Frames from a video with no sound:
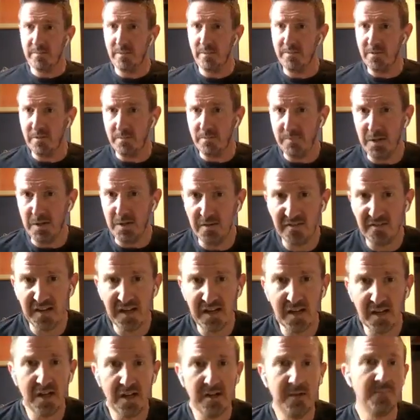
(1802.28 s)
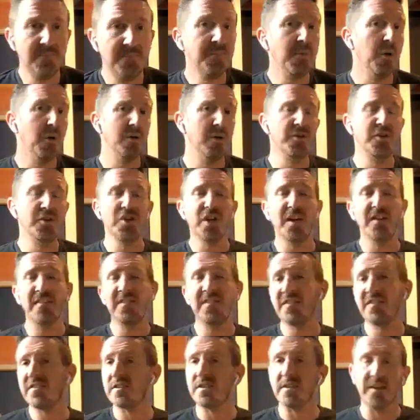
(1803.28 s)
rhythm of the music, or
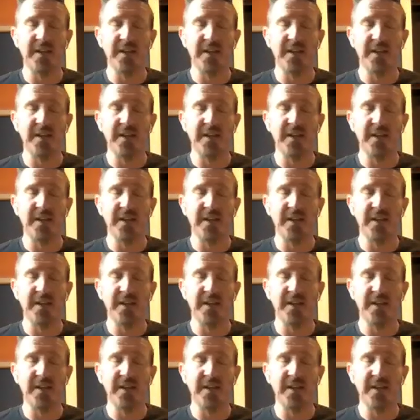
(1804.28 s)
just